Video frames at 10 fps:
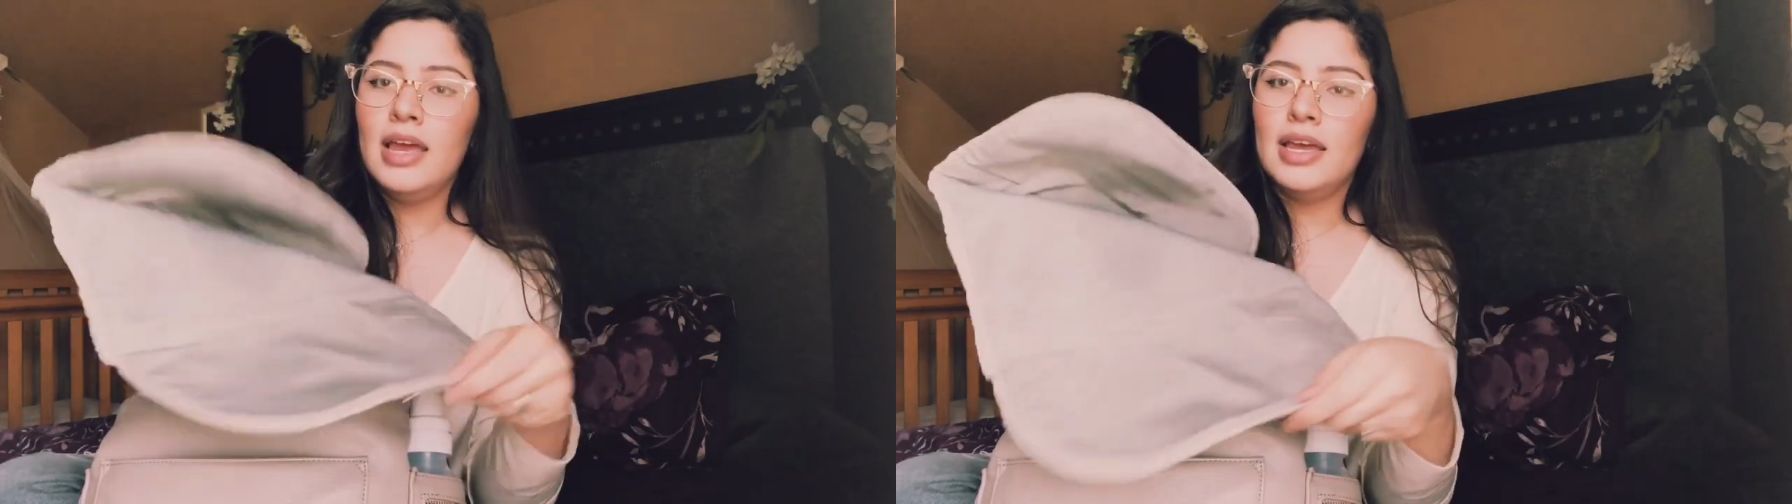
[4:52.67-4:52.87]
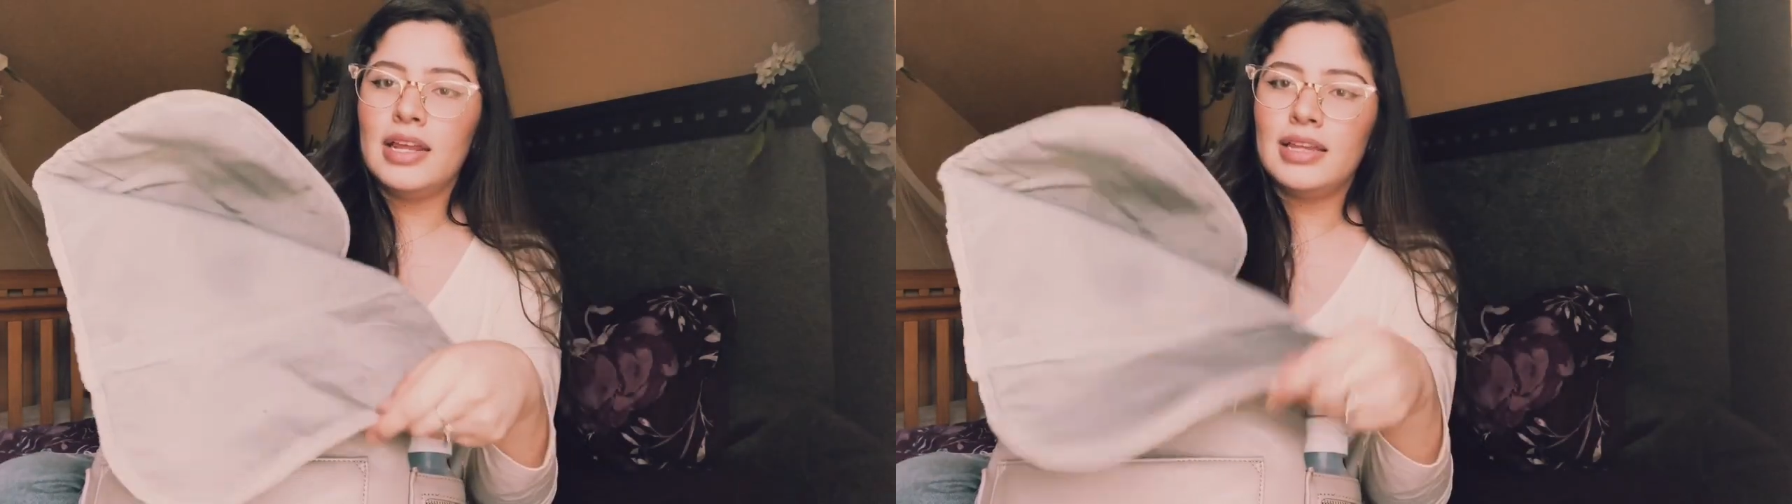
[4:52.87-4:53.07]

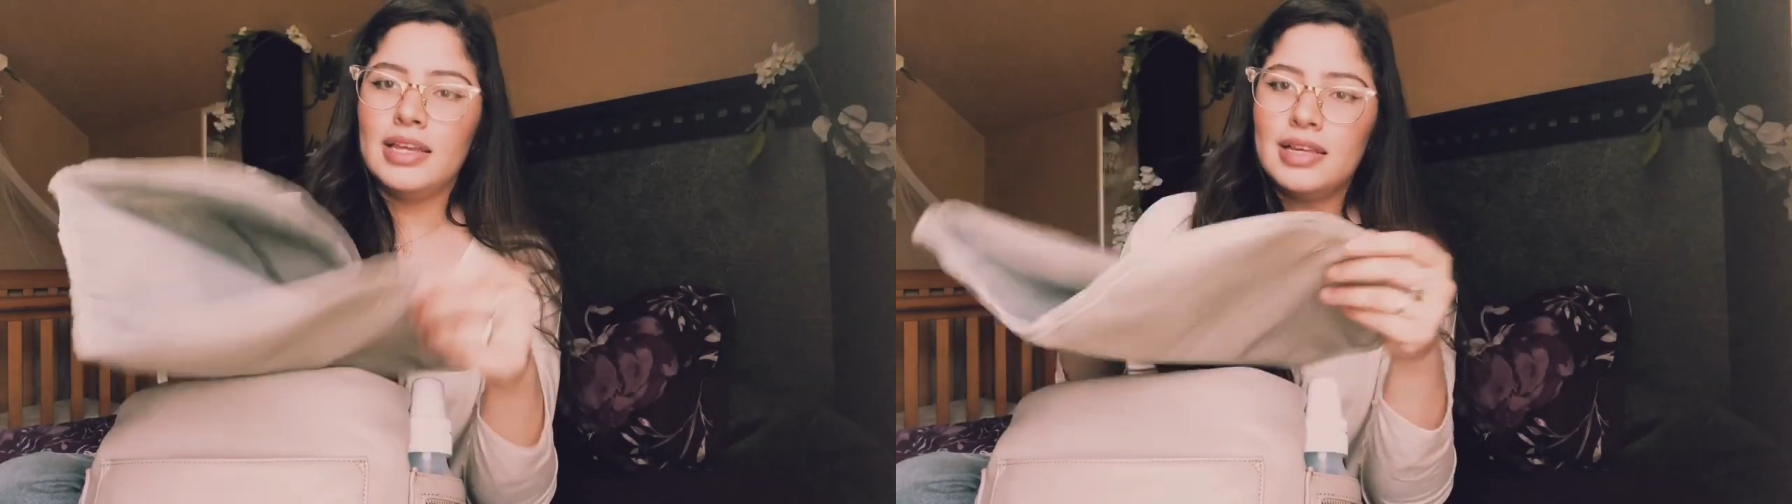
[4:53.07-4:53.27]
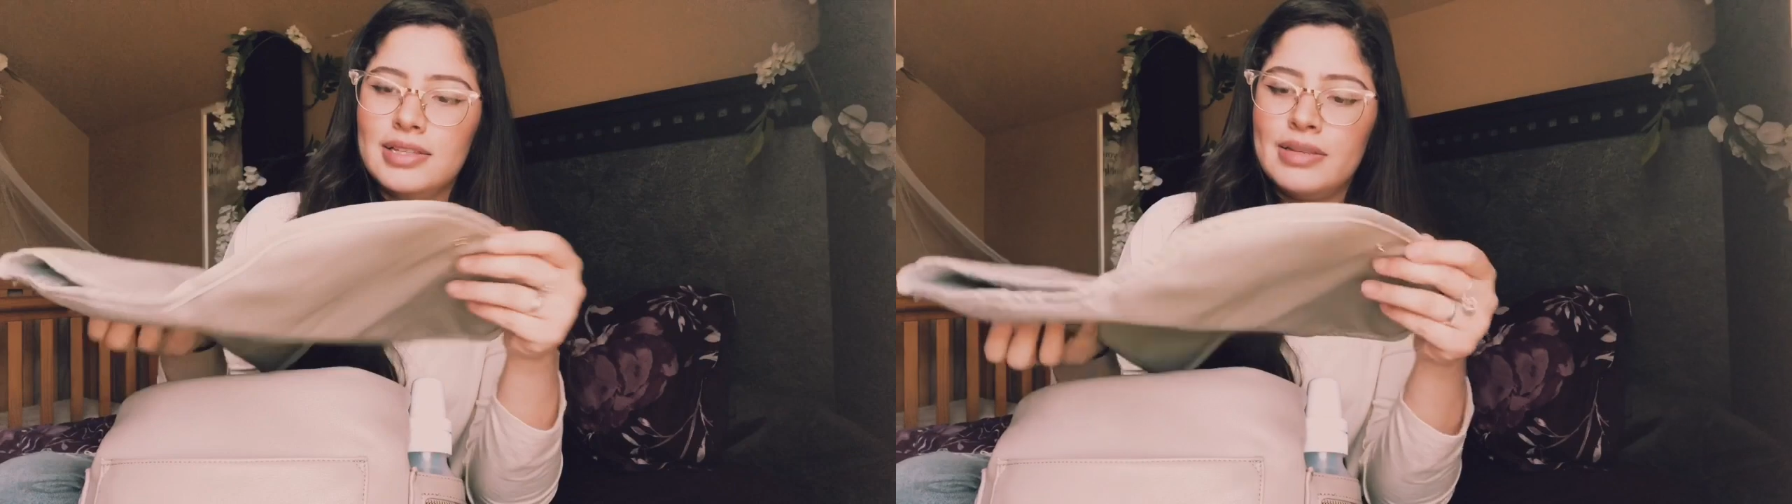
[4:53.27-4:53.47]
and I like
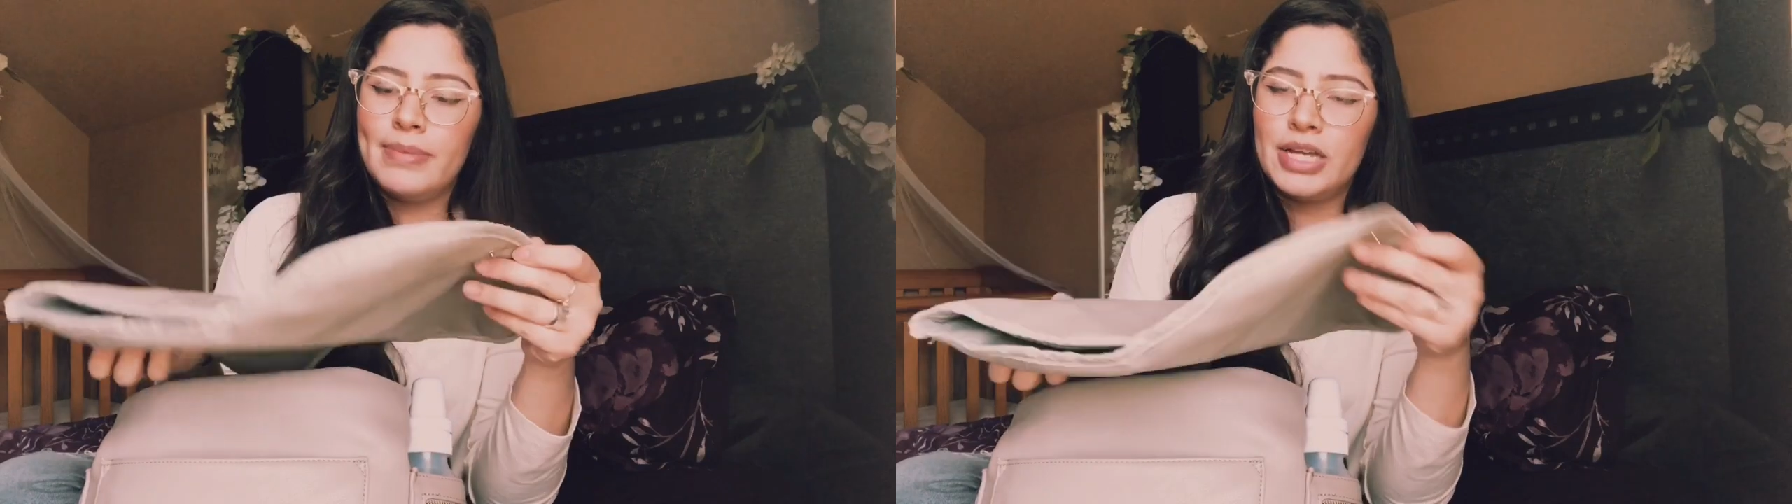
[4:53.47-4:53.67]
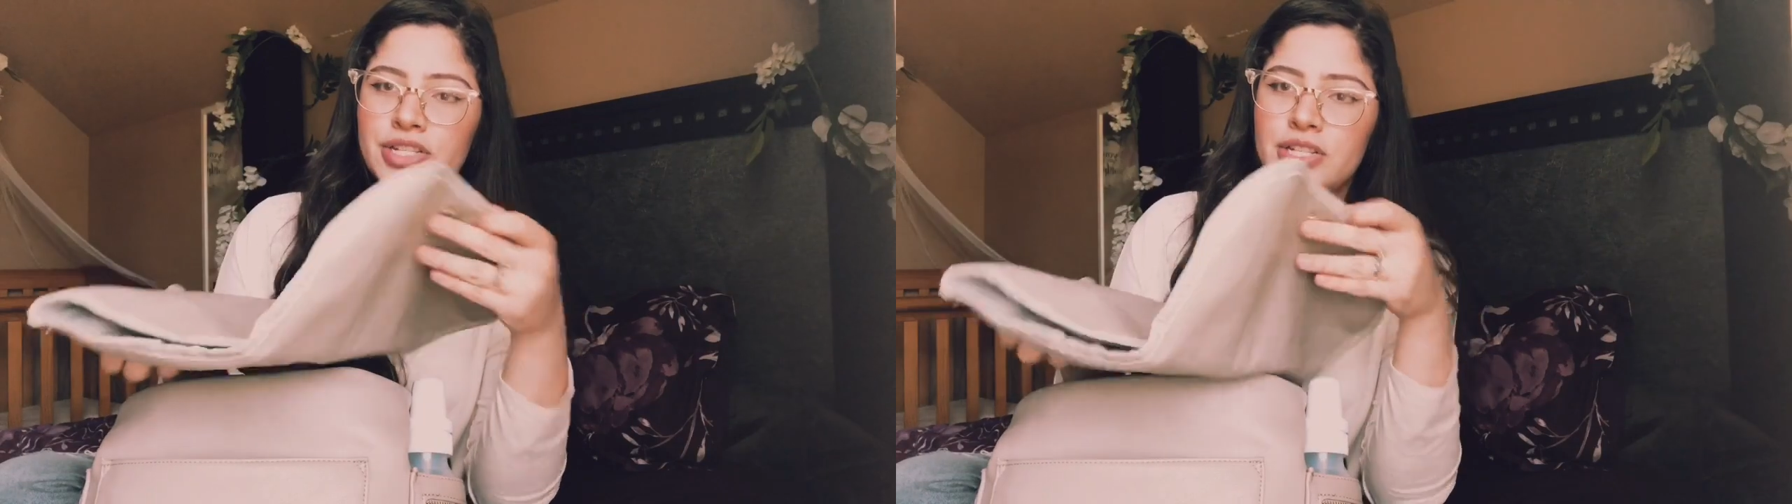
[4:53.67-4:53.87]
it because it
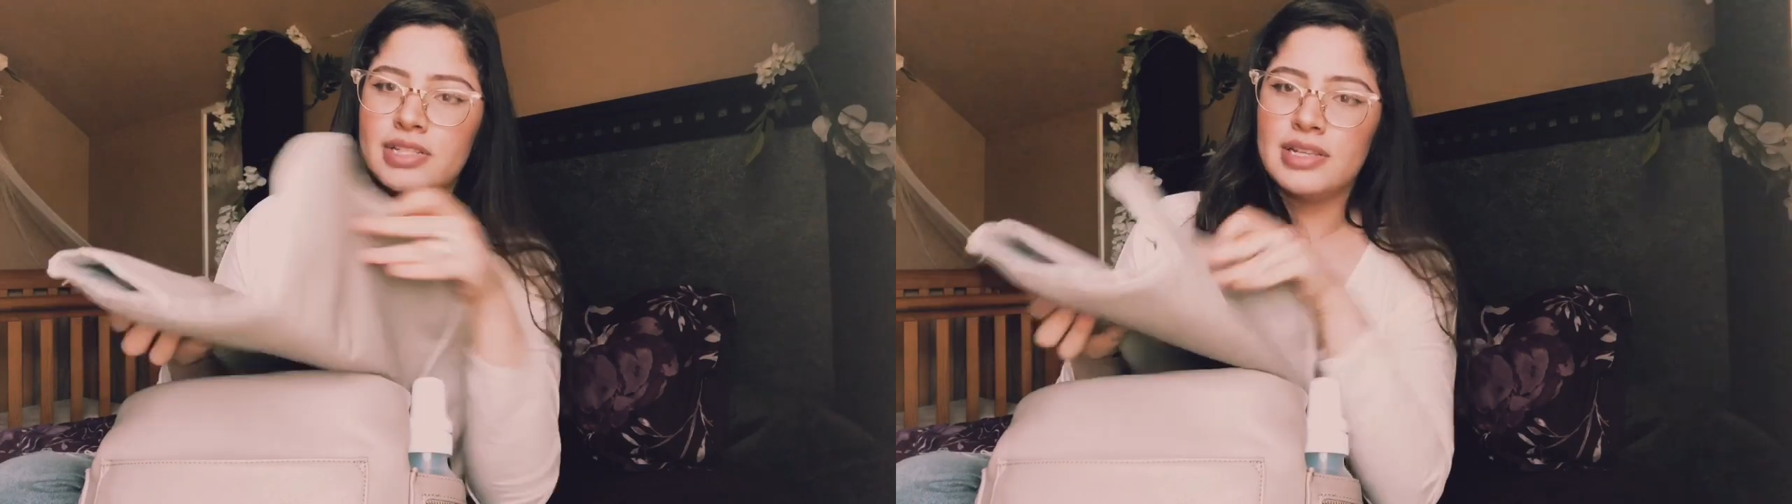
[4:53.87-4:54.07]
matches